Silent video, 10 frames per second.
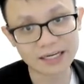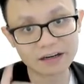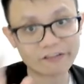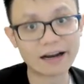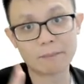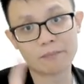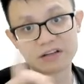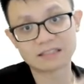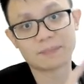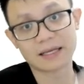red
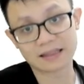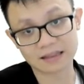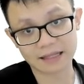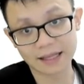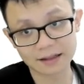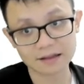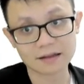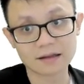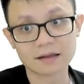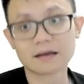precipitate,
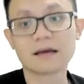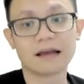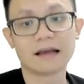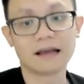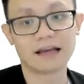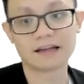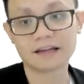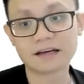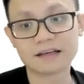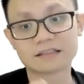and here
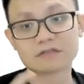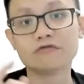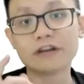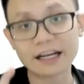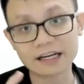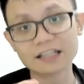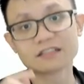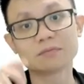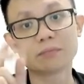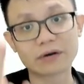is reddish
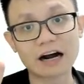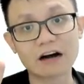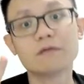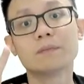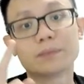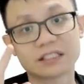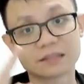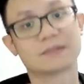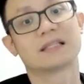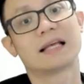brown
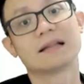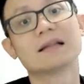precipitate.